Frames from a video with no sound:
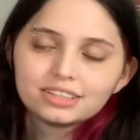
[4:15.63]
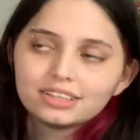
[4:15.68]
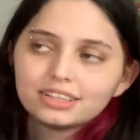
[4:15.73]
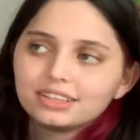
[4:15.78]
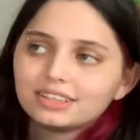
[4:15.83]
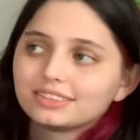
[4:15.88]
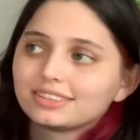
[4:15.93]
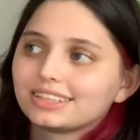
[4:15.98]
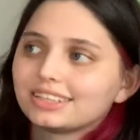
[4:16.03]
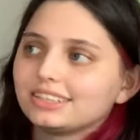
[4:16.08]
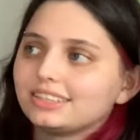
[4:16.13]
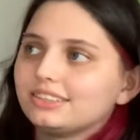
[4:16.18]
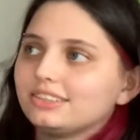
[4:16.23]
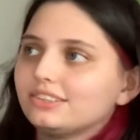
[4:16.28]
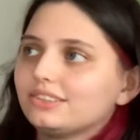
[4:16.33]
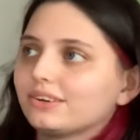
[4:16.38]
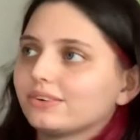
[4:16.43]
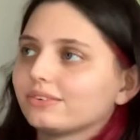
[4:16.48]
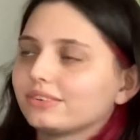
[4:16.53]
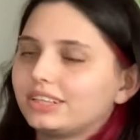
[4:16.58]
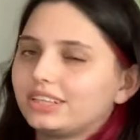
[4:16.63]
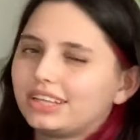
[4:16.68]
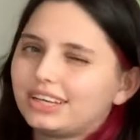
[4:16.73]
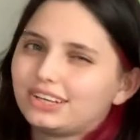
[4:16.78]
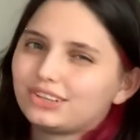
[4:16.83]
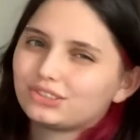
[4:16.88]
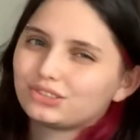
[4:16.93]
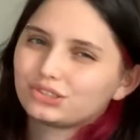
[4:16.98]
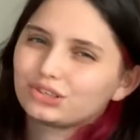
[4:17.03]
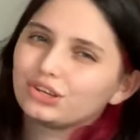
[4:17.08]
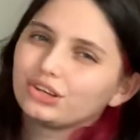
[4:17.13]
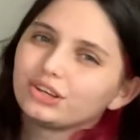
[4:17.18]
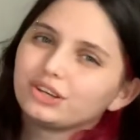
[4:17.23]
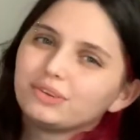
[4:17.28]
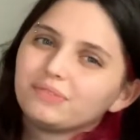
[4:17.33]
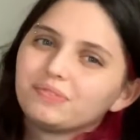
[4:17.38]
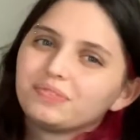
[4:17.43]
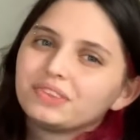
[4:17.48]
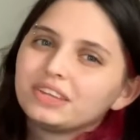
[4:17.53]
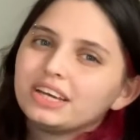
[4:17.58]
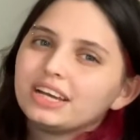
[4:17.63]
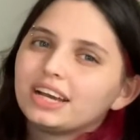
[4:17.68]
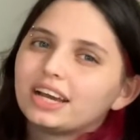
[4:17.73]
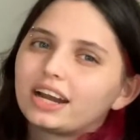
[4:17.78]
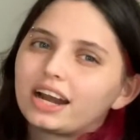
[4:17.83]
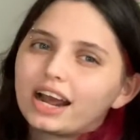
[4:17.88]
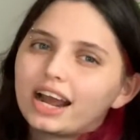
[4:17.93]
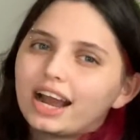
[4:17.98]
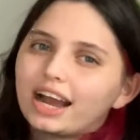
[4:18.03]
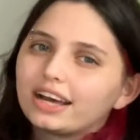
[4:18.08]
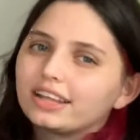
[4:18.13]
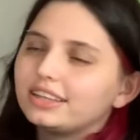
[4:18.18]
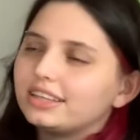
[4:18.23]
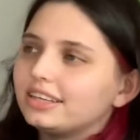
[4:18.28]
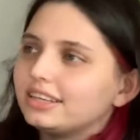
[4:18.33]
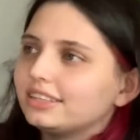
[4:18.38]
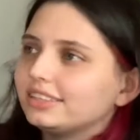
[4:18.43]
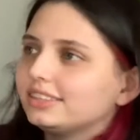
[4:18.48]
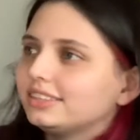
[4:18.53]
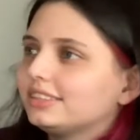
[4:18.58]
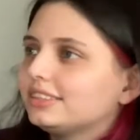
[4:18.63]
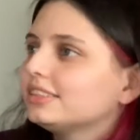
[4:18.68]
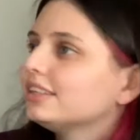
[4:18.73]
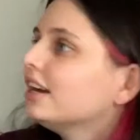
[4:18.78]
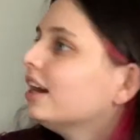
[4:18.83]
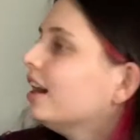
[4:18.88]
because I don't really like her skirt, and I had these